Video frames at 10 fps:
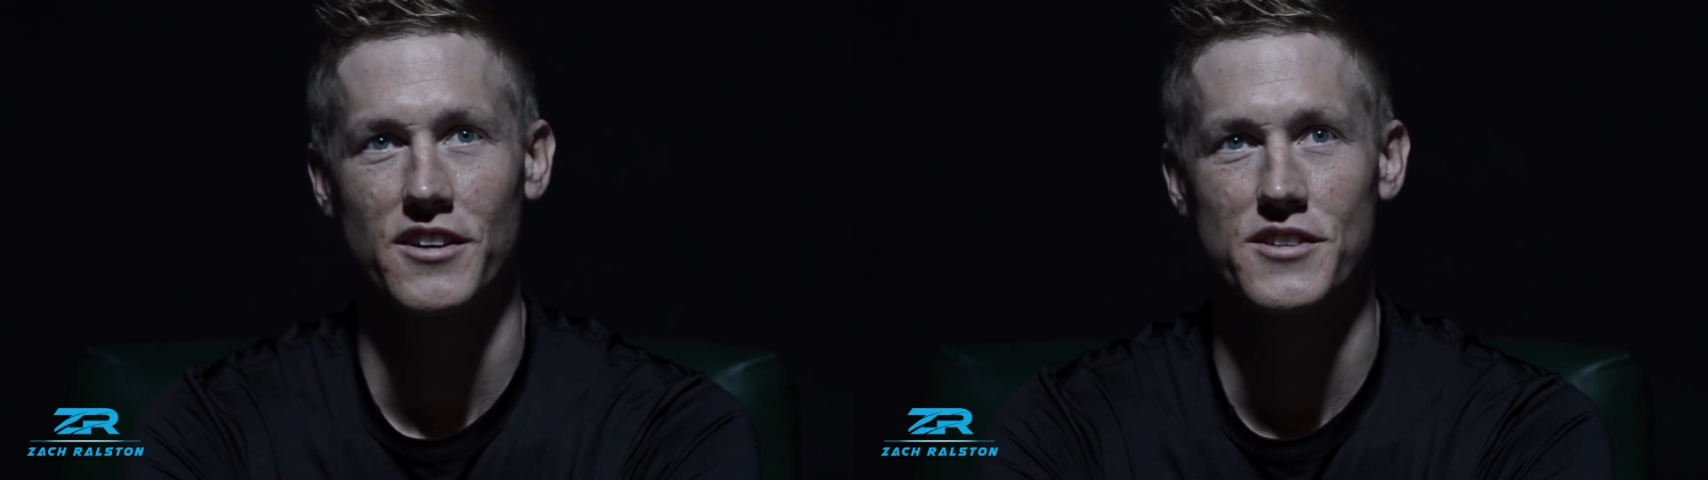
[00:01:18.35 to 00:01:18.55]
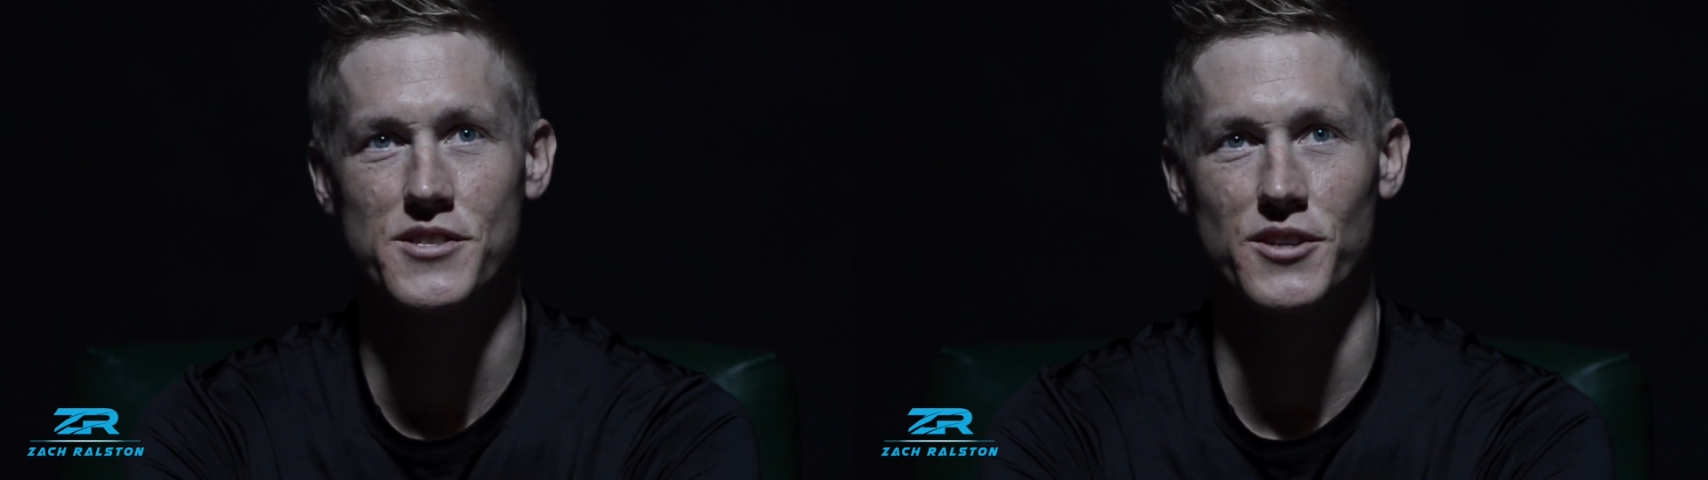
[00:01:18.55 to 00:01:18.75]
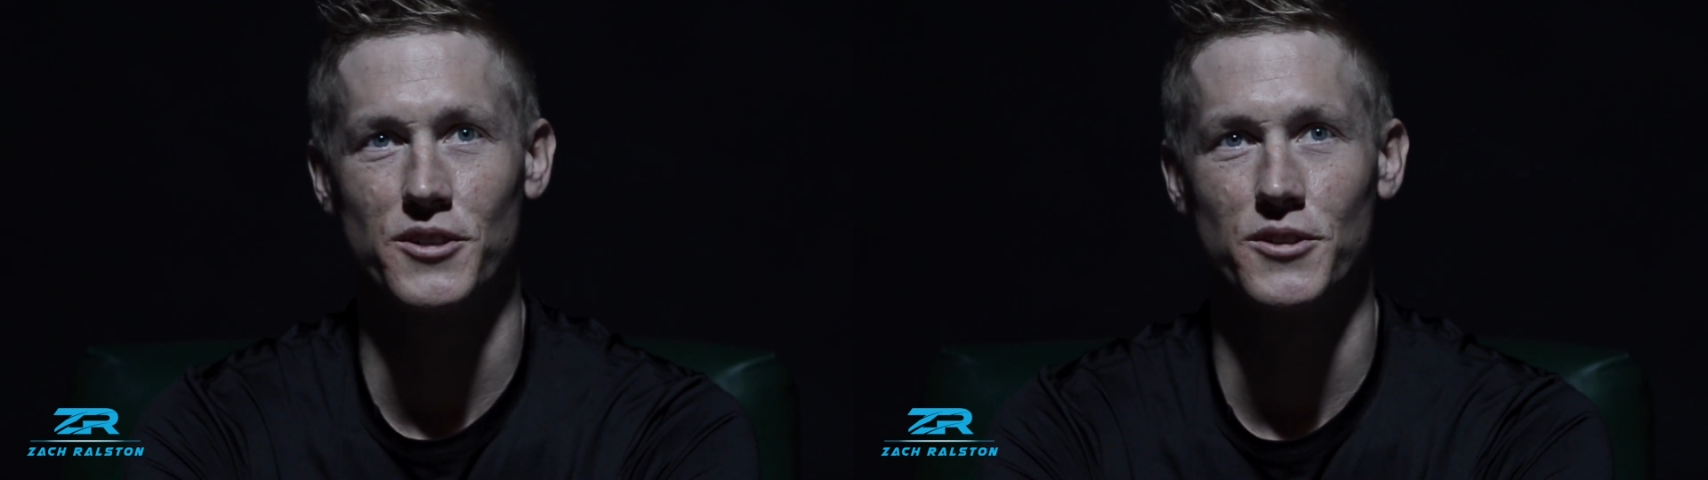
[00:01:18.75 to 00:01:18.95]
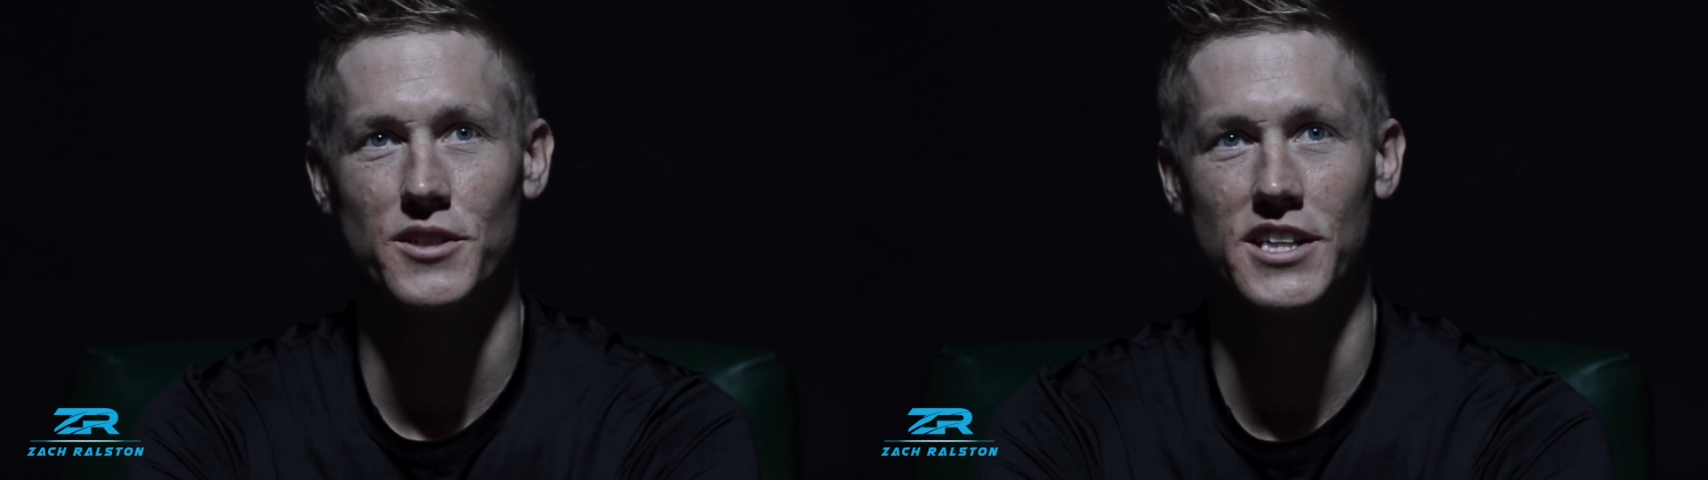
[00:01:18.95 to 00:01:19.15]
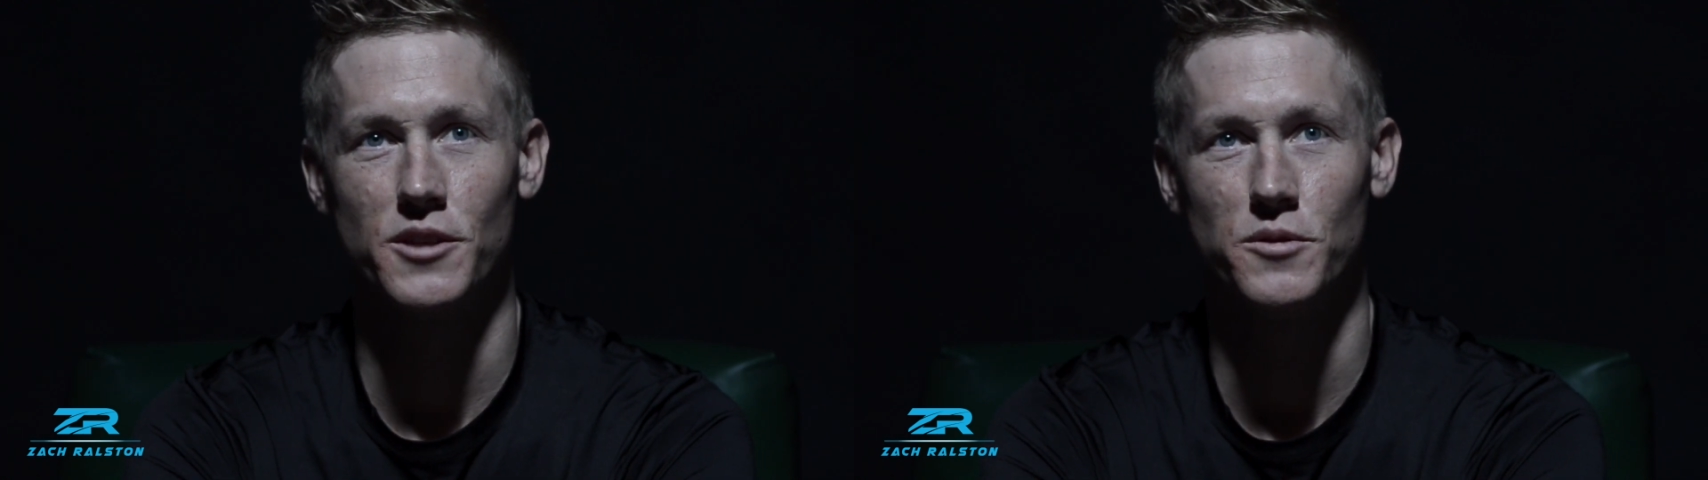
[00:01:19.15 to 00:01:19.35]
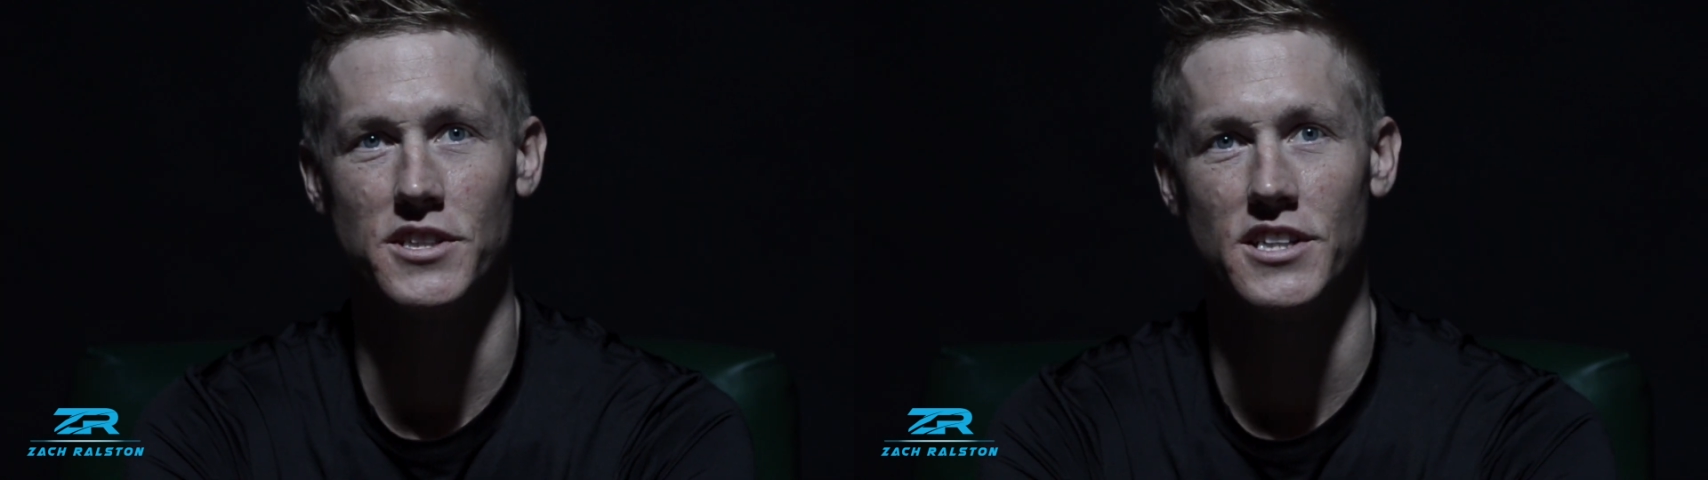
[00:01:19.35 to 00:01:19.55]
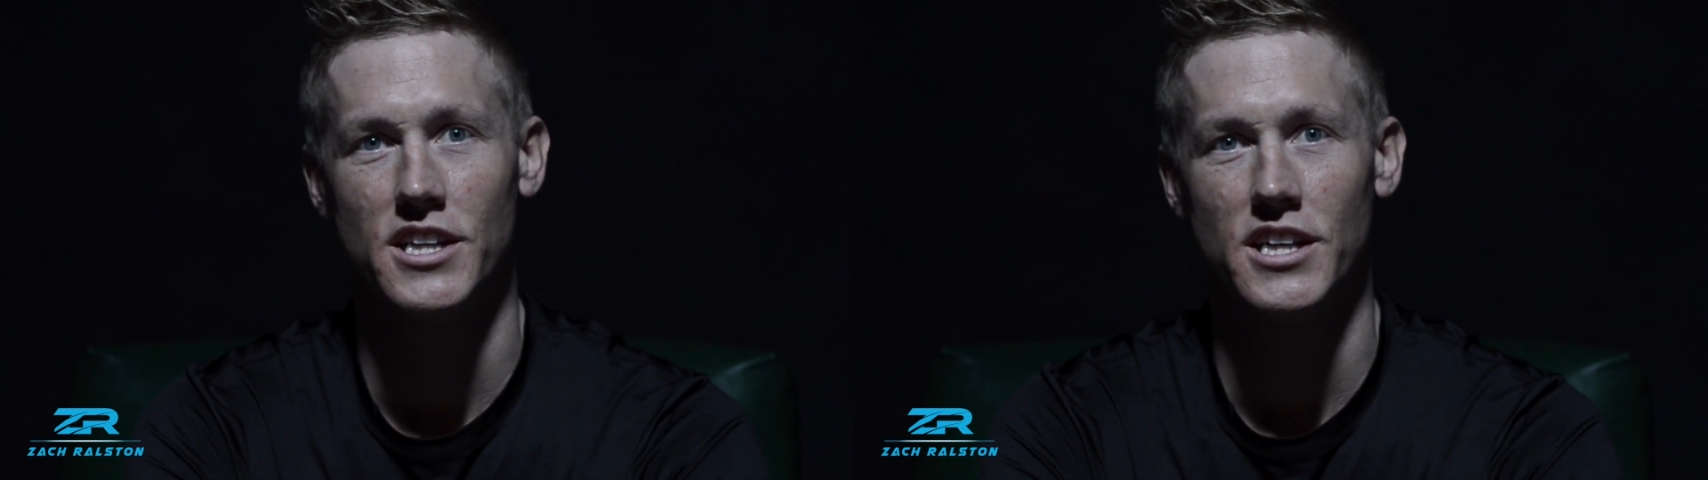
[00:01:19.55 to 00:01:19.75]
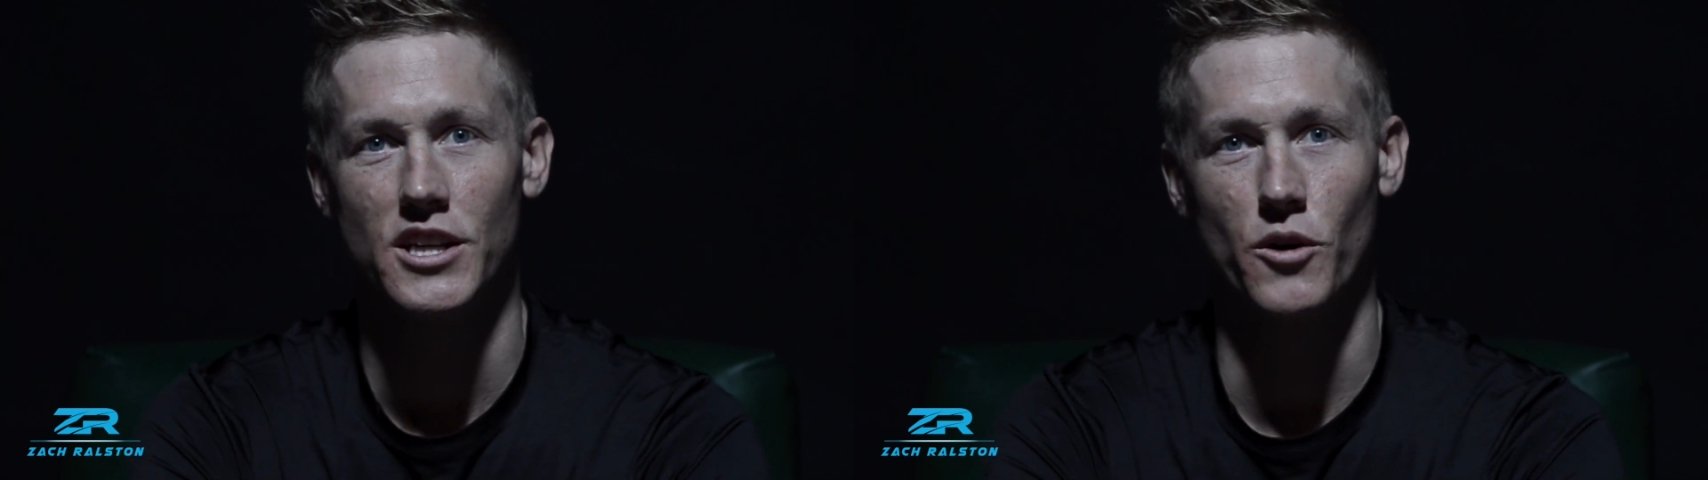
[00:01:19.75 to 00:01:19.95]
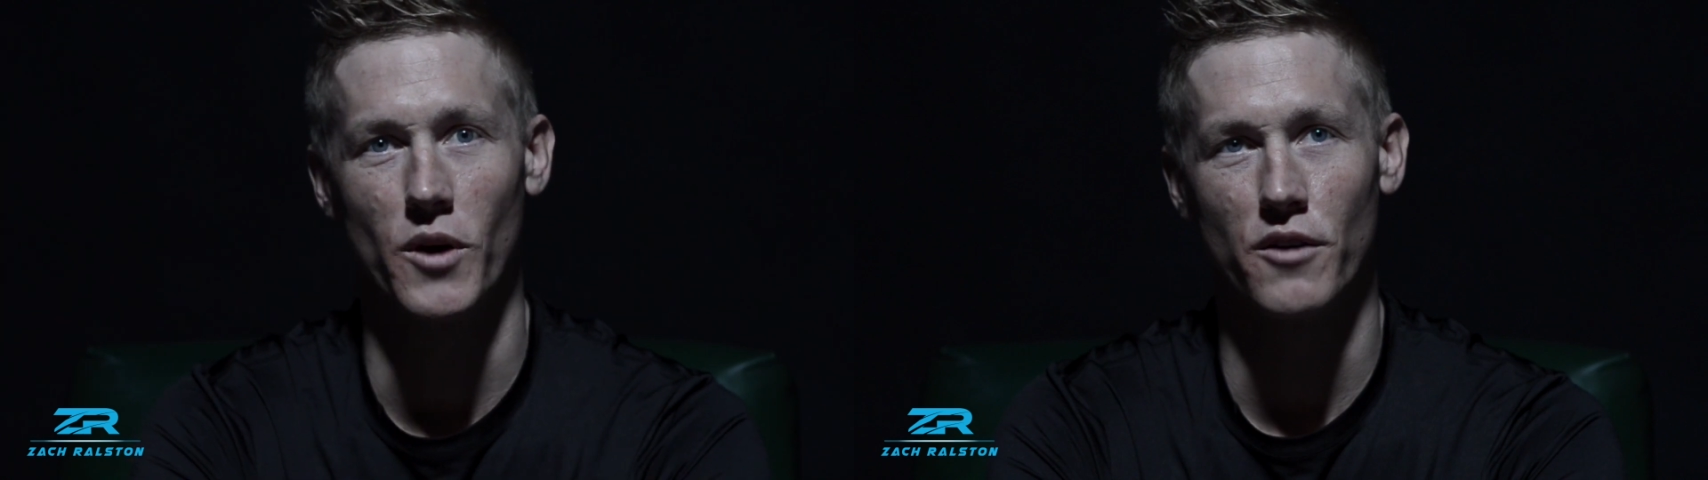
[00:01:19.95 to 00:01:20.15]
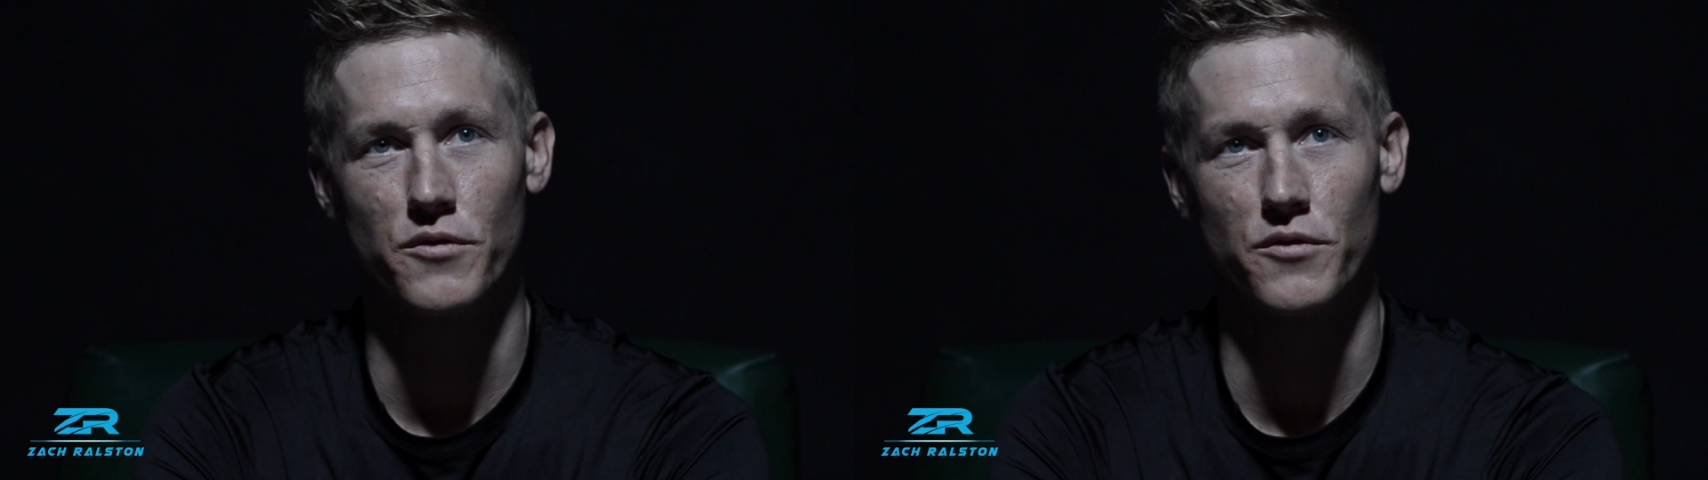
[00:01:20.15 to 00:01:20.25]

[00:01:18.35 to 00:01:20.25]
So he would go out